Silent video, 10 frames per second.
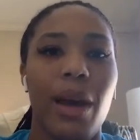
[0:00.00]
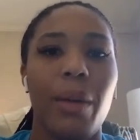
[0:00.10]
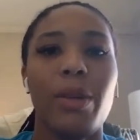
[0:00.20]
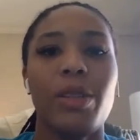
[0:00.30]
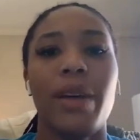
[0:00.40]

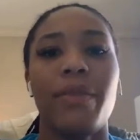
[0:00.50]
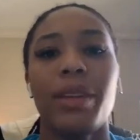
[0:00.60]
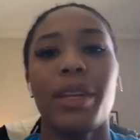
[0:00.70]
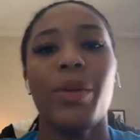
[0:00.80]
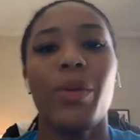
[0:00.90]
Most
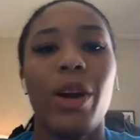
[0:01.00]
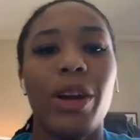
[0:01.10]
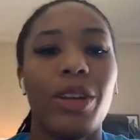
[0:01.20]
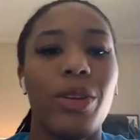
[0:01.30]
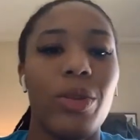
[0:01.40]
definitely. We
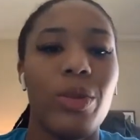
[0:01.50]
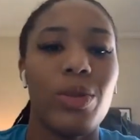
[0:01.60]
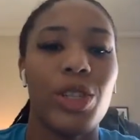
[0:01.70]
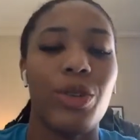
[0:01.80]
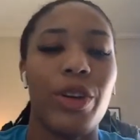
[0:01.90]
are in a
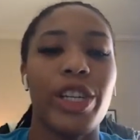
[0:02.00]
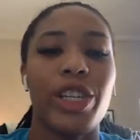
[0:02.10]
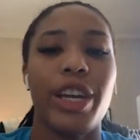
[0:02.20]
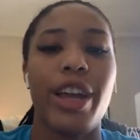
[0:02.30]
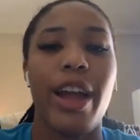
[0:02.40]
new
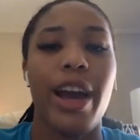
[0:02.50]
generation.